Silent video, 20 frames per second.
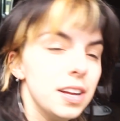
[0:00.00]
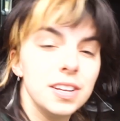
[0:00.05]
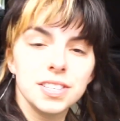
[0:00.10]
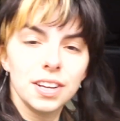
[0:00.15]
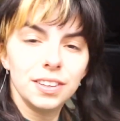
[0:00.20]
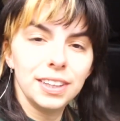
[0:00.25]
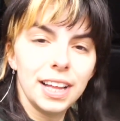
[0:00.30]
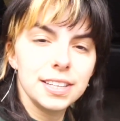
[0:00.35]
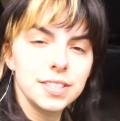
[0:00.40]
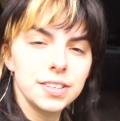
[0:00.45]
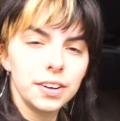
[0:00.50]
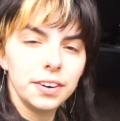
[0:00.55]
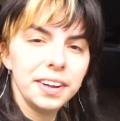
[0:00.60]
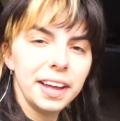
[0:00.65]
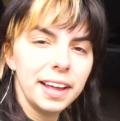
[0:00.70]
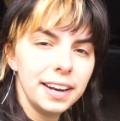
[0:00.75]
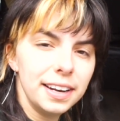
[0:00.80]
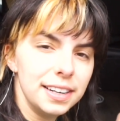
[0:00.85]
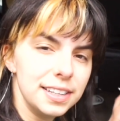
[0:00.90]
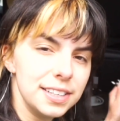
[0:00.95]
So let's go
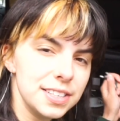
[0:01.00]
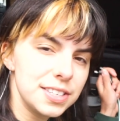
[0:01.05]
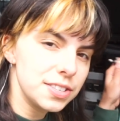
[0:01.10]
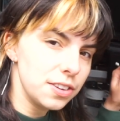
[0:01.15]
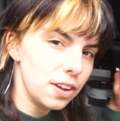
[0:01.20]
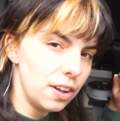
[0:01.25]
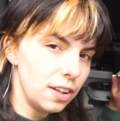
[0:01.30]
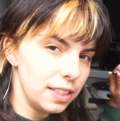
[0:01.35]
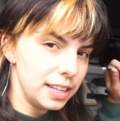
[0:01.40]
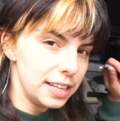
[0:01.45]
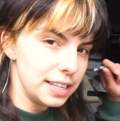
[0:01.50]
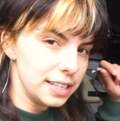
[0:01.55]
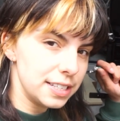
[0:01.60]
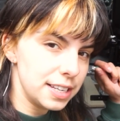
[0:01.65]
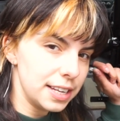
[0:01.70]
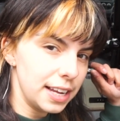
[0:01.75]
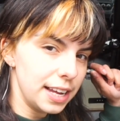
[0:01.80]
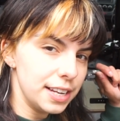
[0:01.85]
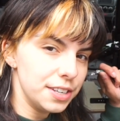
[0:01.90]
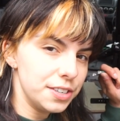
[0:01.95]
ahead and install these
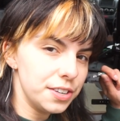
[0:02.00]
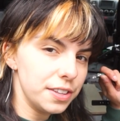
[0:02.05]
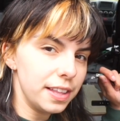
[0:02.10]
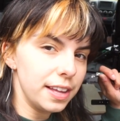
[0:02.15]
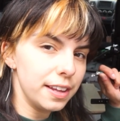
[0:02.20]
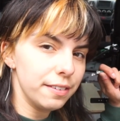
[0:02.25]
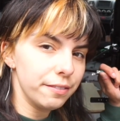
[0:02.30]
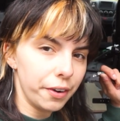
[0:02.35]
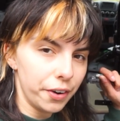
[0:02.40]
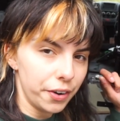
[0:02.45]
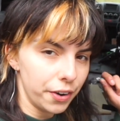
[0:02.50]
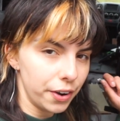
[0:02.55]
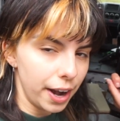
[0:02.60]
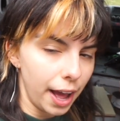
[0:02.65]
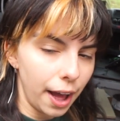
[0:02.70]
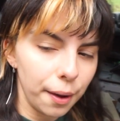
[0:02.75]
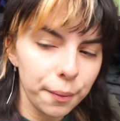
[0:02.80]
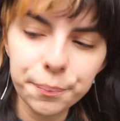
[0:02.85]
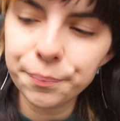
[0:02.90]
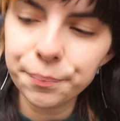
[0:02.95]
into the inverter now.